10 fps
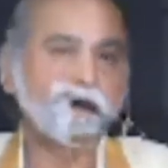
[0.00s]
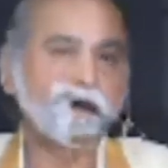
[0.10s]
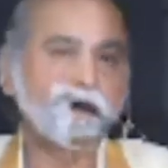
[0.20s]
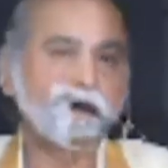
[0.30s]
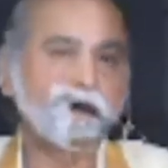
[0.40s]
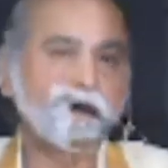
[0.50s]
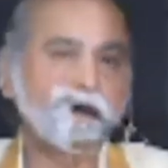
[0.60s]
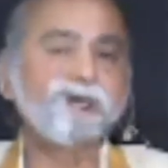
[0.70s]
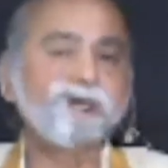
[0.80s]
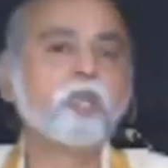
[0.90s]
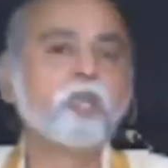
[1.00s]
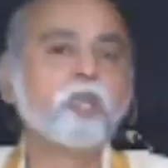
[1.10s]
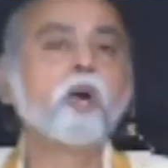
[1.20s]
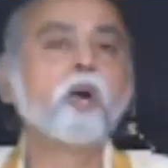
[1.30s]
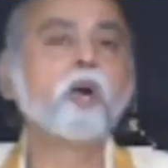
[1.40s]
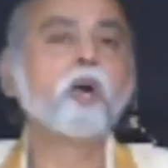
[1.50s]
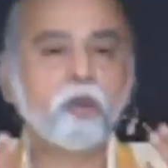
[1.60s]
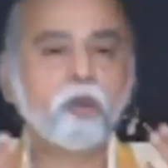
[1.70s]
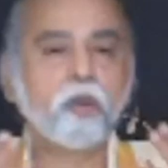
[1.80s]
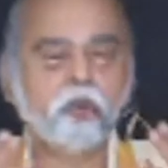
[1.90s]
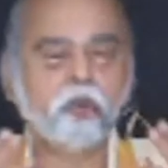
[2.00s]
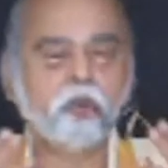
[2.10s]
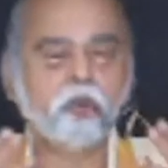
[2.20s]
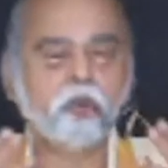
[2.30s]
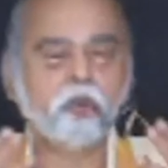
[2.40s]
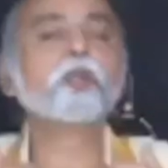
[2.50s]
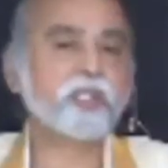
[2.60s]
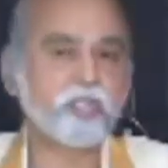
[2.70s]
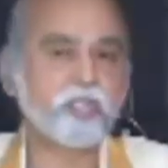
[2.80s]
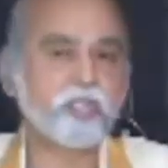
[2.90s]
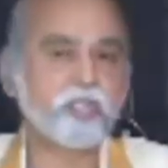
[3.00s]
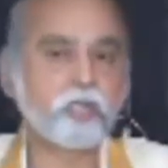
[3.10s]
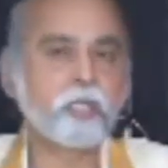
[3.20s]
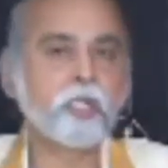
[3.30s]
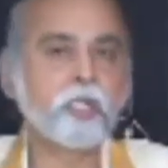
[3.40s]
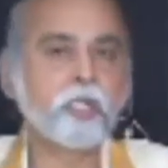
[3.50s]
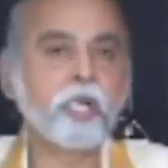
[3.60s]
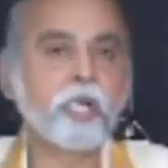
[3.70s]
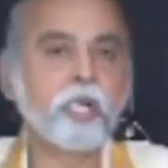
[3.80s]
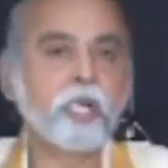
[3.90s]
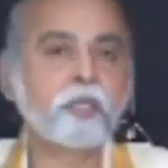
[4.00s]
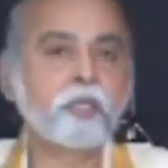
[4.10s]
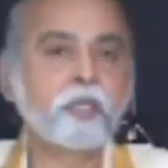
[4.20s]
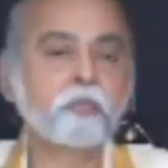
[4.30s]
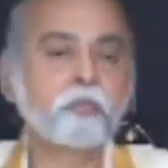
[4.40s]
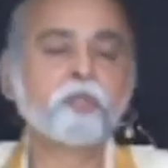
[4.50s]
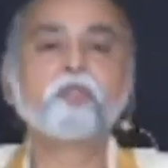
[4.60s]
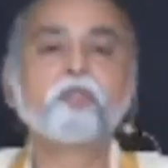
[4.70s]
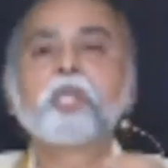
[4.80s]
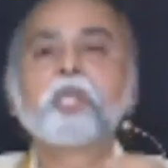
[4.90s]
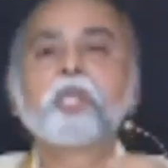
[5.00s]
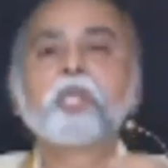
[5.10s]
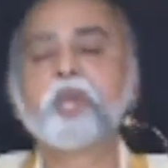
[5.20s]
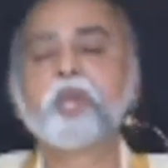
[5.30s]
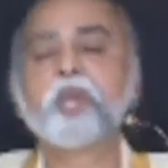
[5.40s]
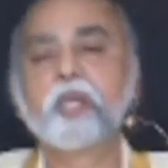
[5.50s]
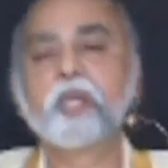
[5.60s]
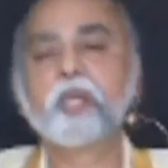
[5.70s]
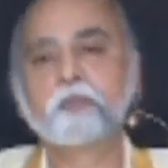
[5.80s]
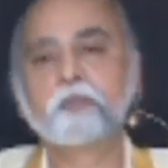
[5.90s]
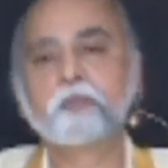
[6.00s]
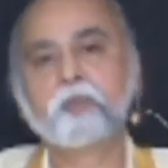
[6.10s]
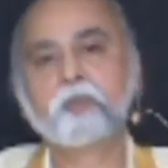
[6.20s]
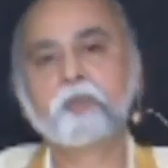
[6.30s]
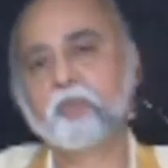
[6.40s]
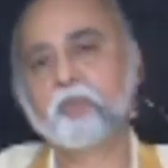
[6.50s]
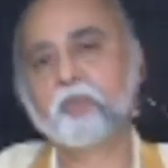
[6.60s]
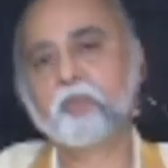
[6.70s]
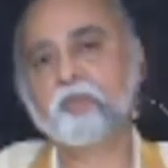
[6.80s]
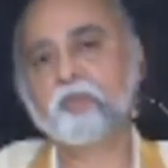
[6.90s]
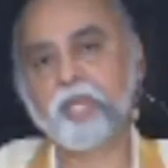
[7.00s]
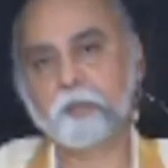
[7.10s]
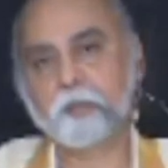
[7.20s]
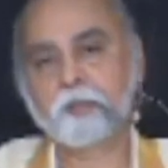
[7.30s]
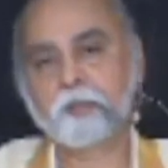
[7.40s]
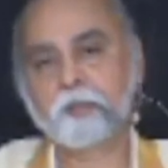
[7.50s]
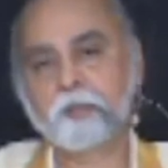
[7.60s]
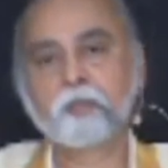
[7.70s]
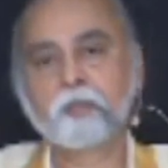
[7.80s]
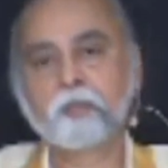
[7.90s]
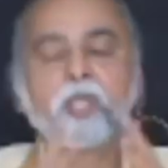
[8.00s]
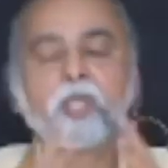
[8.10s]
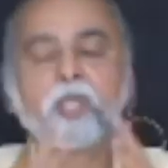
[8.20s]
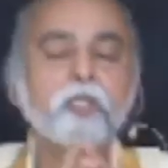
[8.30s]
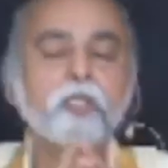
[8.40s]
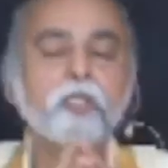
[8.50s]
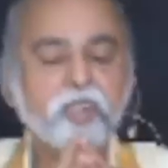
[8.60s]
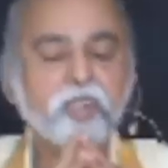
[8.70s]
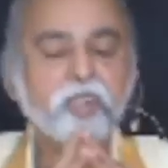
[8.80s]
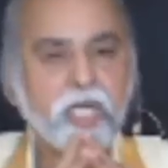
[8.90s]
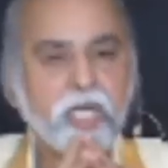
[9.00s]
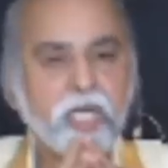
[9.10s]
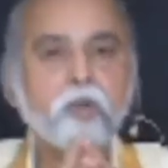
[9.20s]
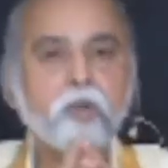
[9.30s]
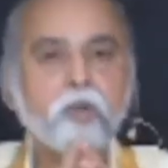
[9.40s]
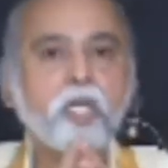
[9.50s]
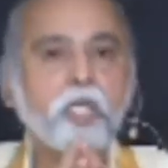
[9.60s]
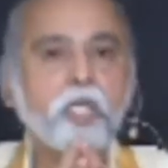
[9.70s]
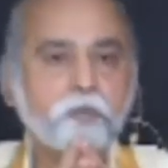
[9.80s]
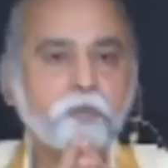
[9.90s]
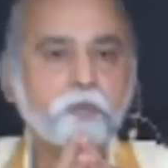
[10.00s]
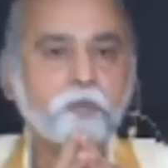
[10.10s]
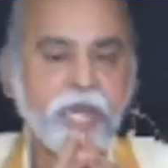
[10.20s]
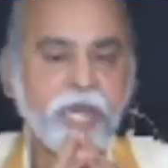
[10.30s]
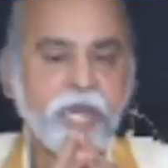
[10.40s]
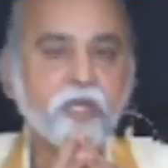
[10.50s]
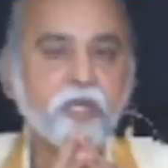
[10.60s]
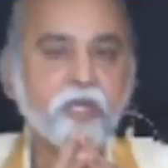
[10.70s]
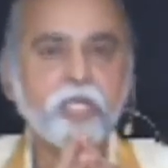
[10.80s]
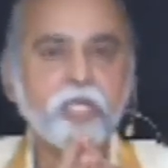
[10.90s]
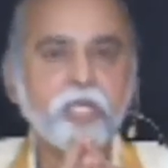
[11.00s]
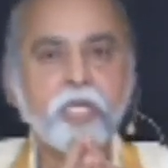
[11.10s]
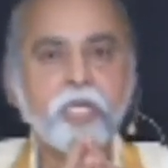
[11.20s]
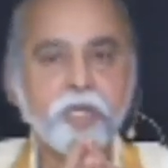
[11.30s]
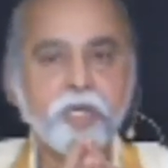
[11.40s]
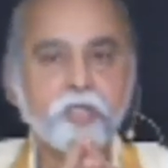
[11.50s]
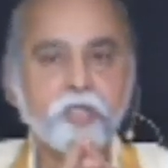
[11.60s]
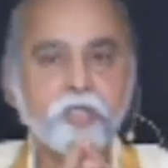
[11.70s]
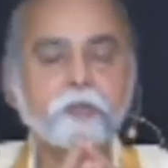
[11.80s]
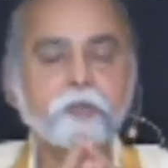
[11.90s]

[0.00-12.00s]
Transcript: The process, all this will become your realization. And if you become awakened, you are free. So we shall now meditate for the next 3 minutes.